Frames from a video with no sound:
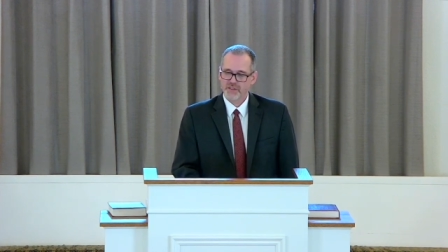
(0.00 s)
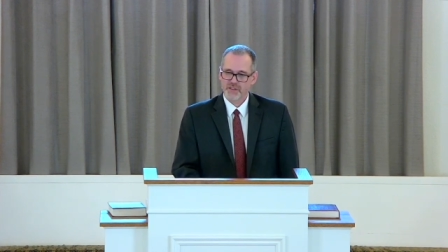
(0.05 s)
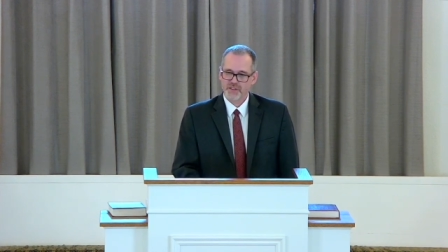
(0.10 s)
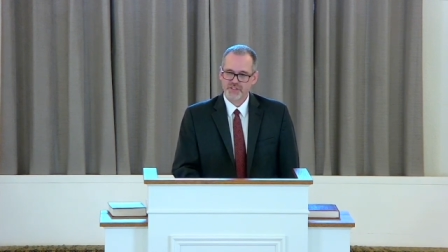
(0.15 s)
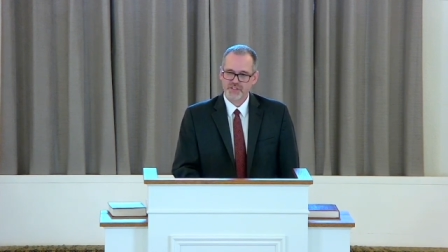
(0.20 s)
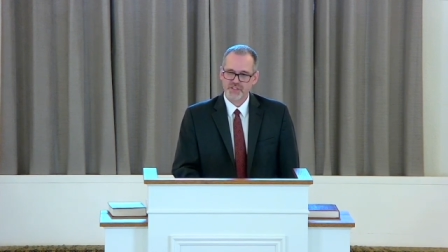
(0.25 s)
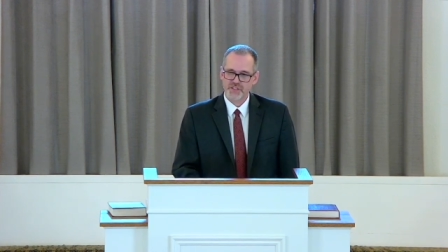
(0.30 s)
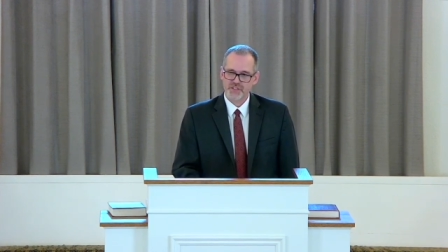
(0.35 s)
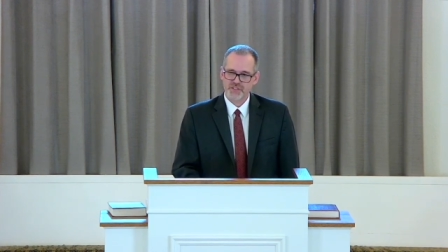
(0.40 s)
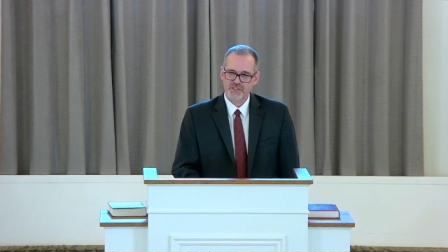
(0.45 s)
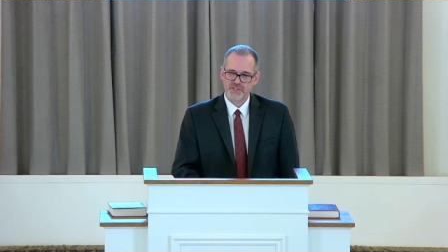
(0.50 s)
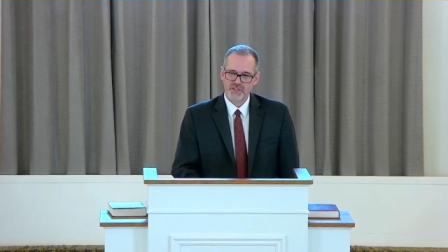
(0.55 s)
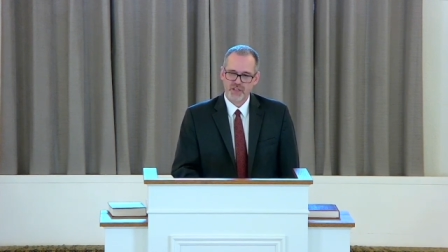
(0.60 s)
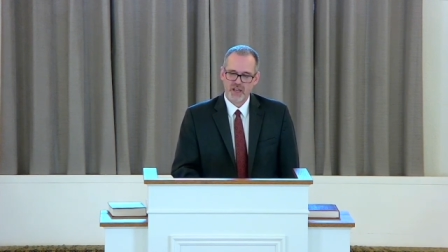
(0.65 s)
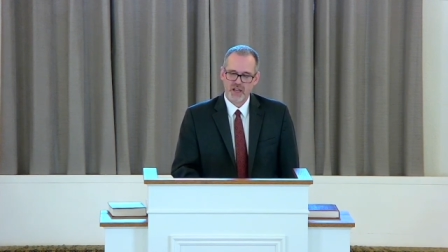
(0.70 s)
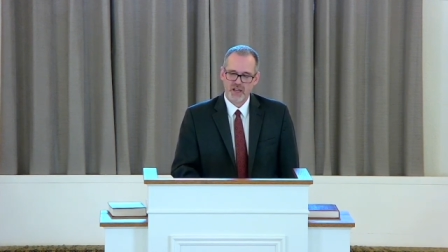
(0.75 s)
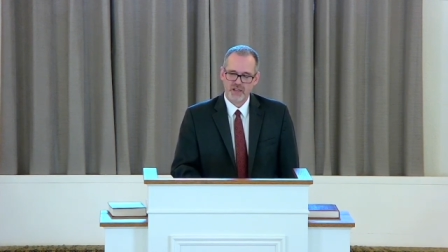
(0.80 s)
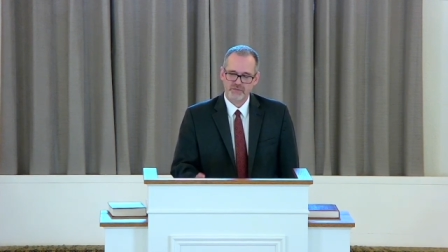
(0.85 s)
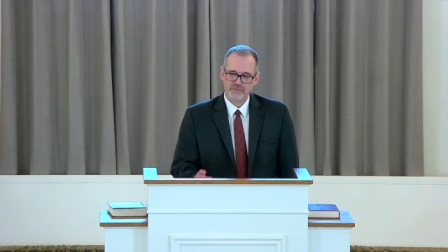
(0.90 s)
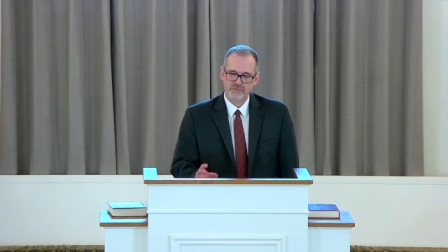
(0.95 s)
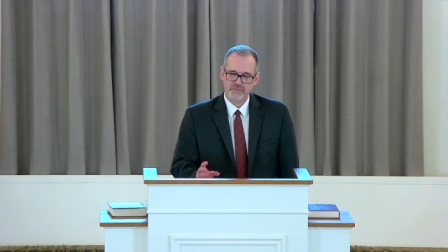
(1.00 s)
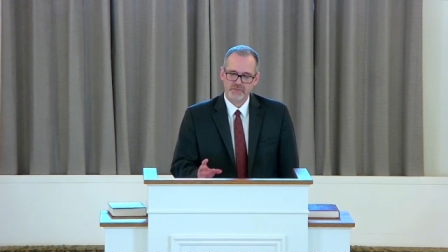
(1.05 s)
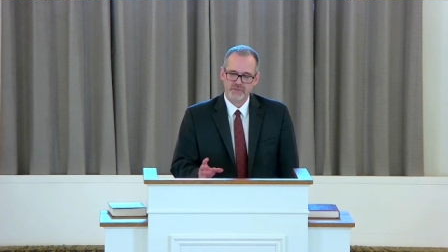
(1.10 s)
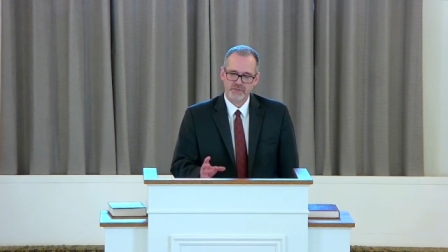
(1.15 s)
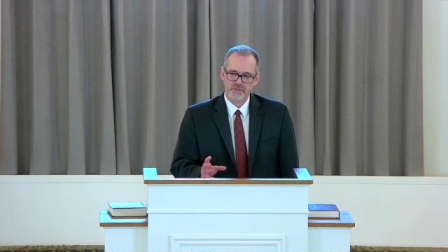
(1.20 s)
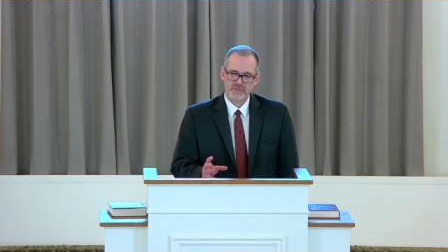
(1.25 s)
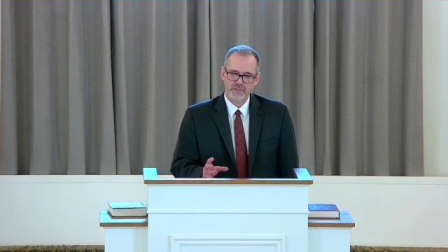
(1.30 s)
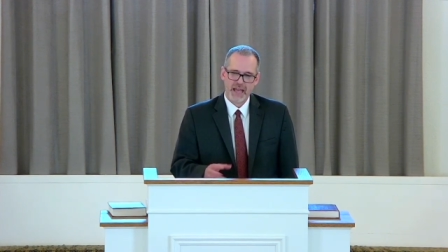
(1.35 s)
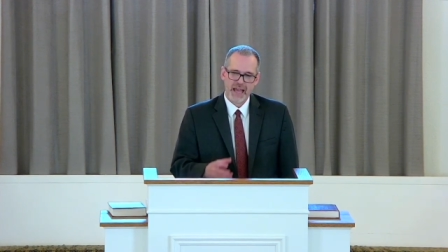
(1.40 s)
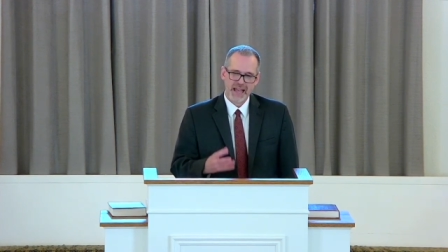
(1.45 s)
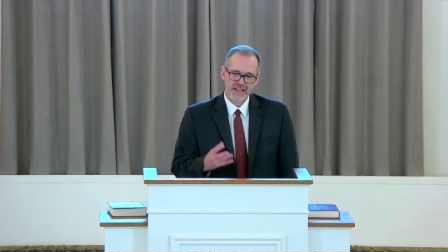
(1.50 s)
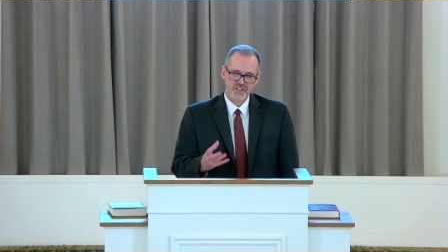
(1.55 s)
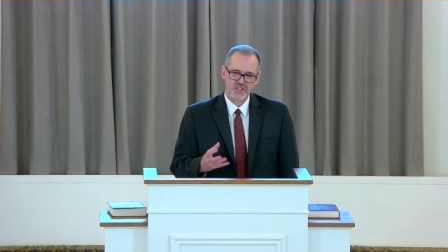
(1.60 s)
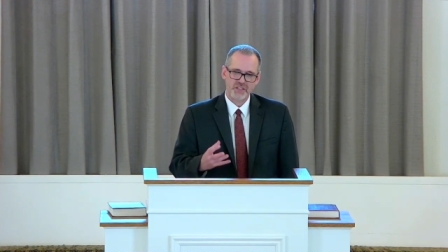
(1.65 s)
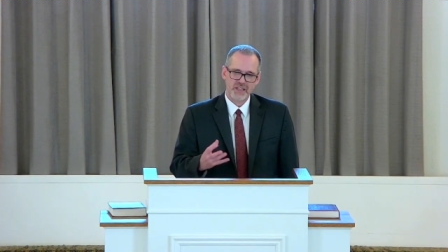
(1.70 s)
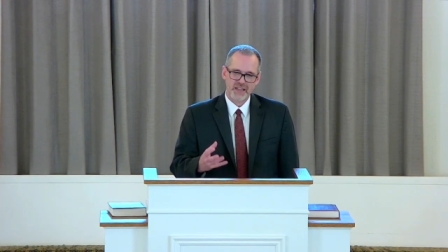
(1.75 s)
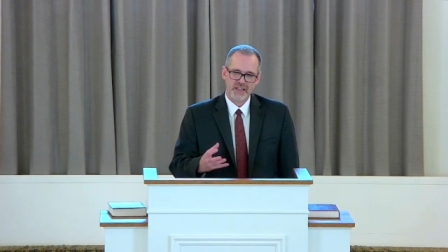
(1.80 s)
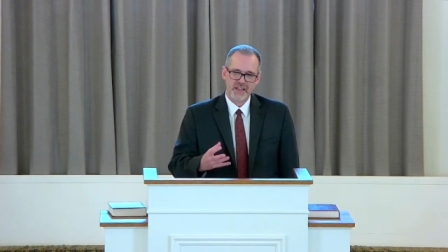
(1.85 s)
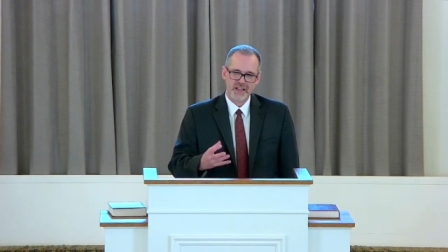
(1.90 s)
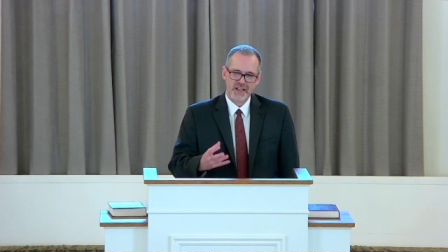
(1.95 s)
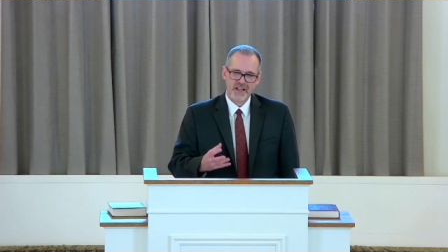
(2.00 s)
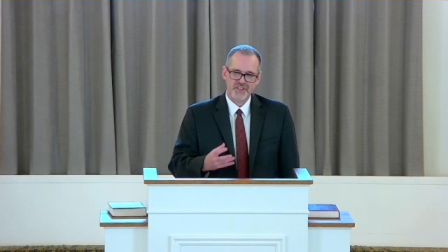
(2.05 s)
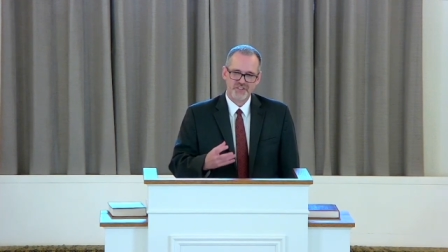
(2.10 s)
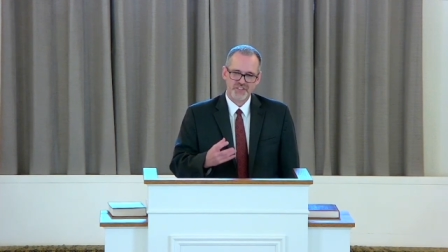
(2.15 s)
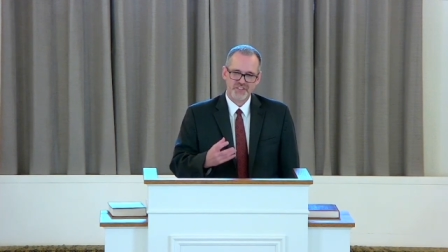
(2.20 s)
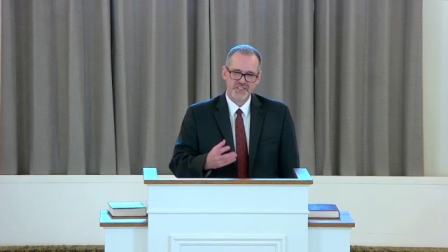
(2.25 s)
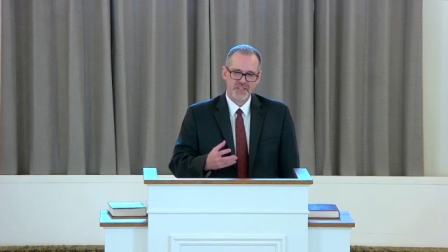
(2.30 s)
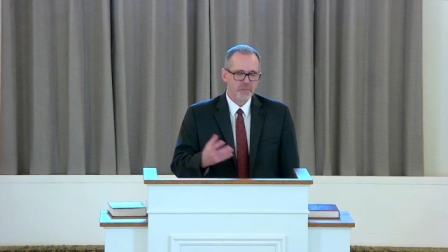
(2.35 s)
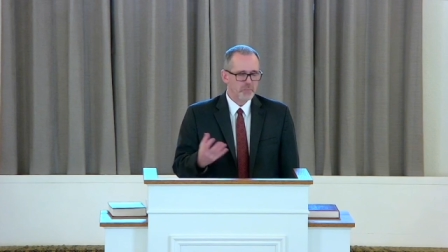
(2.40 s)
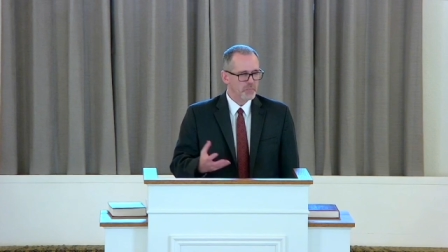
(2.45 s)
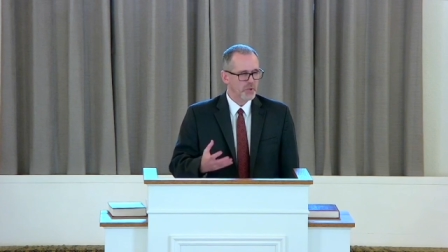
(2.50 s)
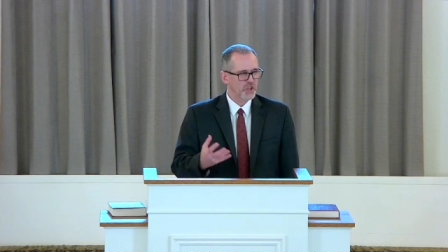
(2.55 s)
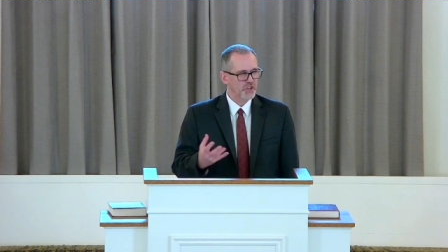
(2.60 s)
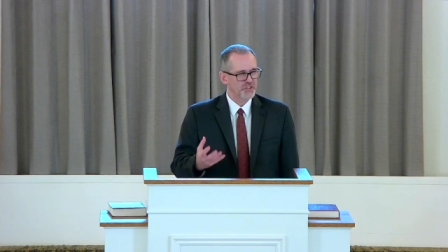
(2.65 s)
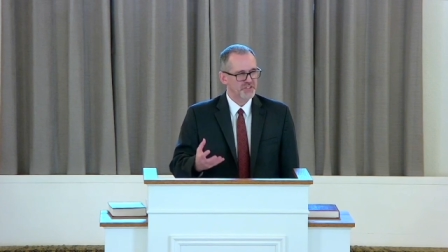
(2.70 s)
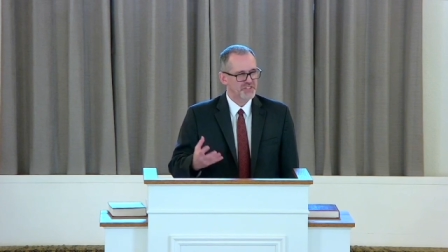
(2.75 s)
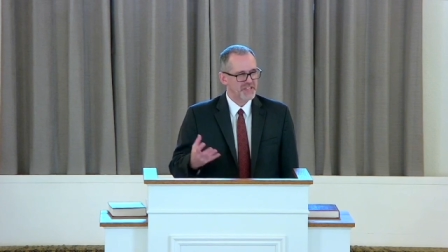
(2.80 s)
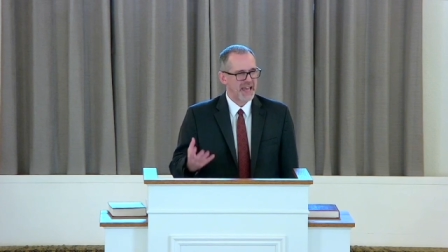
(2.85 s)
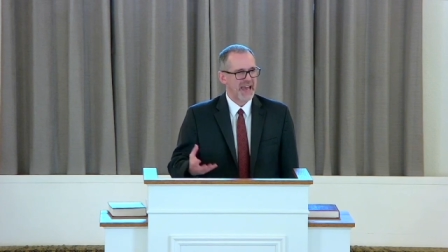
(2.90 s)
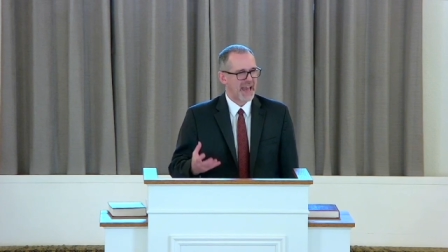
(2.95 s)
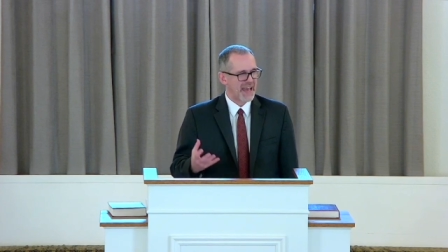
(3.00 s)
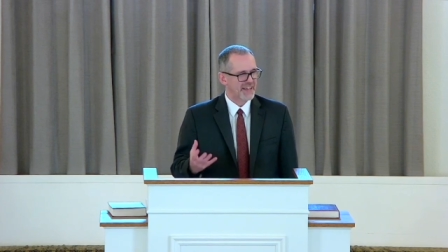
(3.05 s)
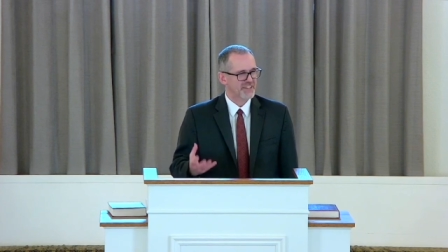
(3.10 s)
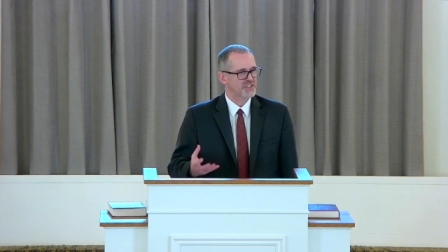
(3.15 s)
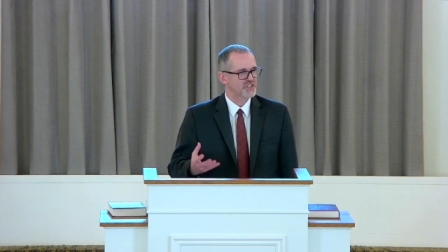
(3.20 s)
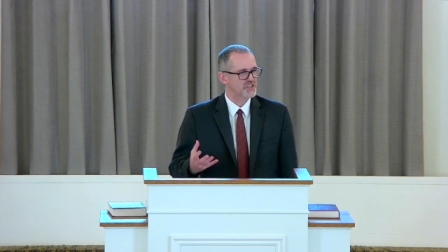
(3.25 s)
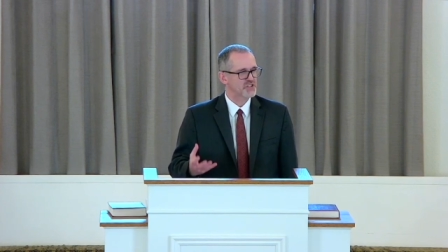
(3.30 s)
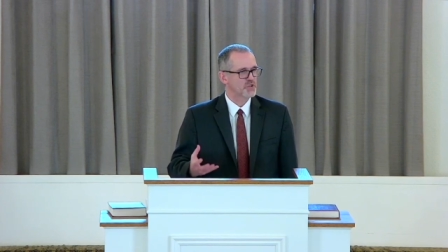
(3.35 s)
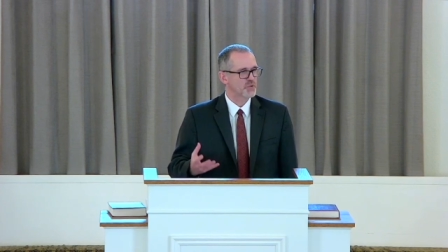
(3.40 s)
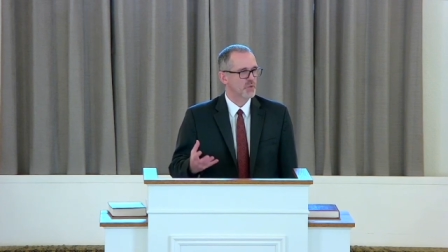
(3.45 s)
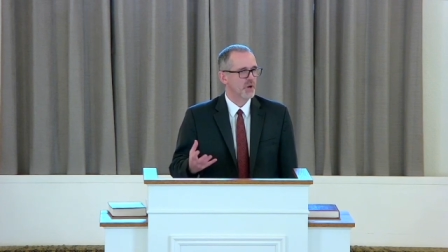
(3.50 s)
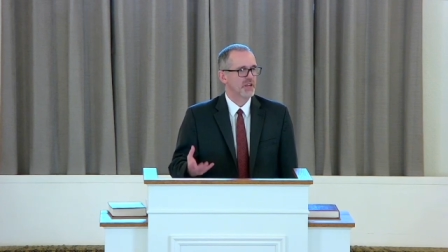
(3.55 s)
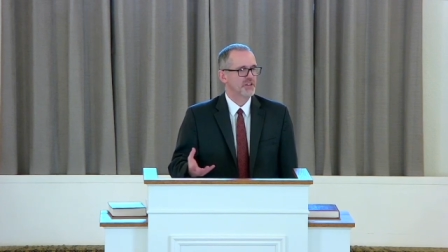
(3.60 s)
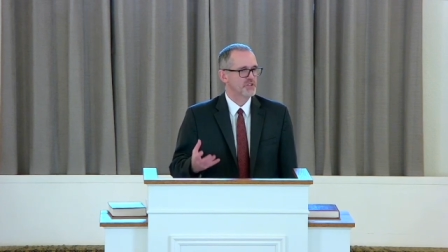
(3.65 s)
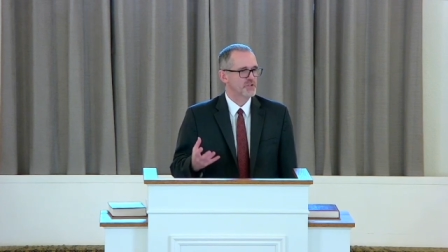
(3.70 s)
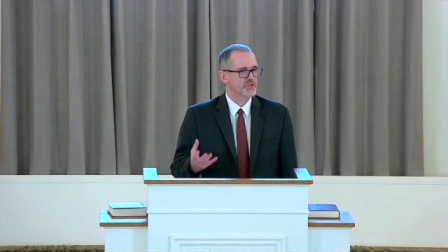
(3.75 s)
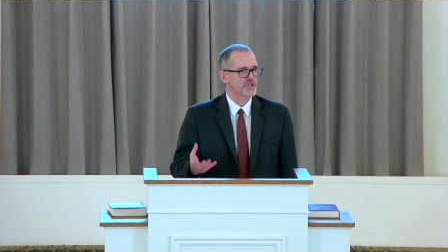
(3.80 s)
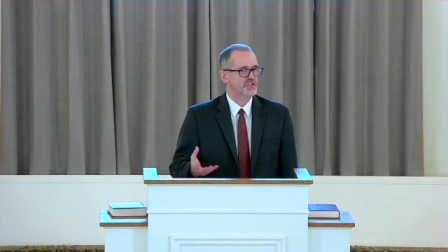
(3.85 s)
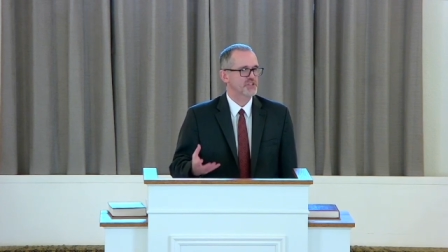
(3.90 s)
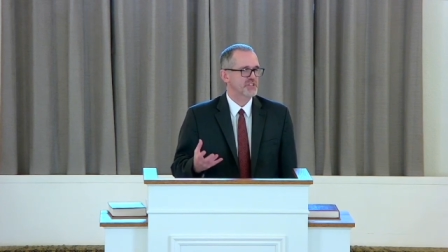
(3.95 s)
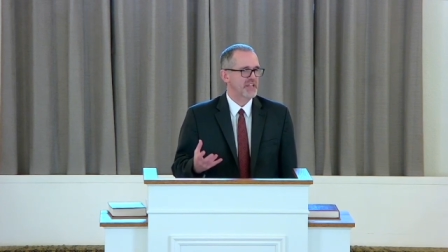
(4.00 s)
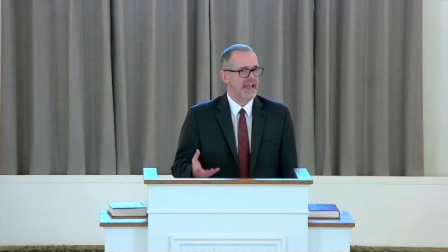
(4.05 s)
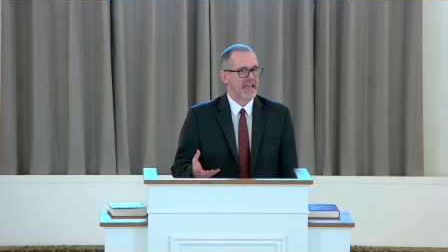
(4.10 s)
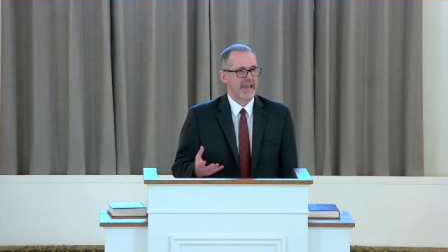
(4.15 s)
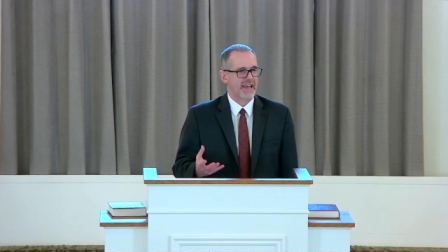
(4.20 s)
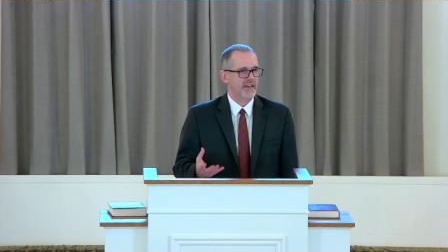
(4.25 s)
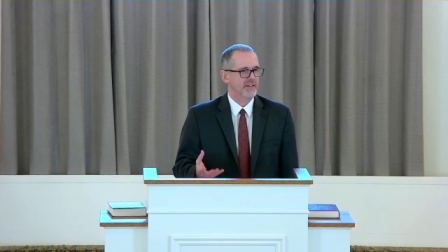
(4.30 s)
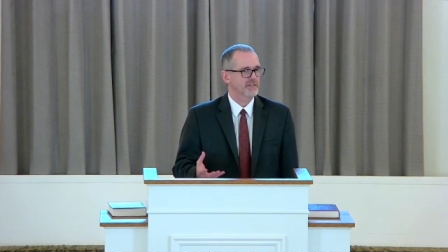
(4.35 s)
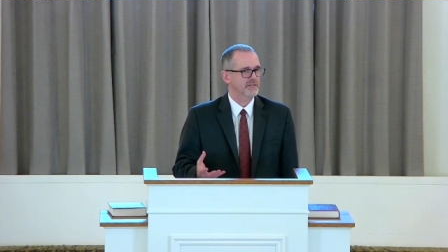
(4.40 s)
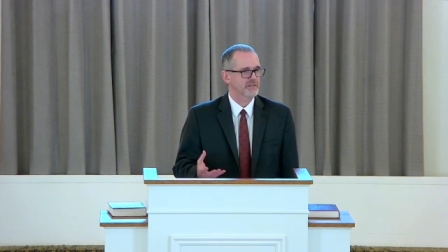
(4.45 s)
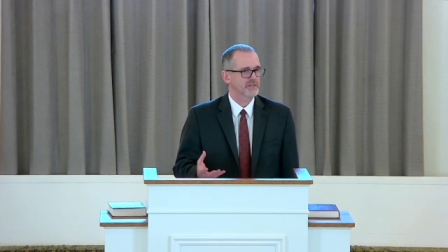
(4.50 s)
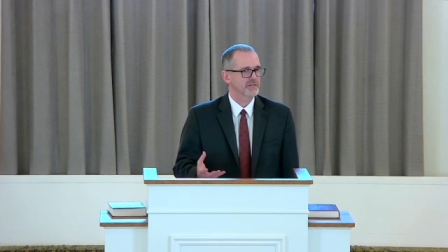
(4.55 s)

This is uh, actually a, a simple text to understand.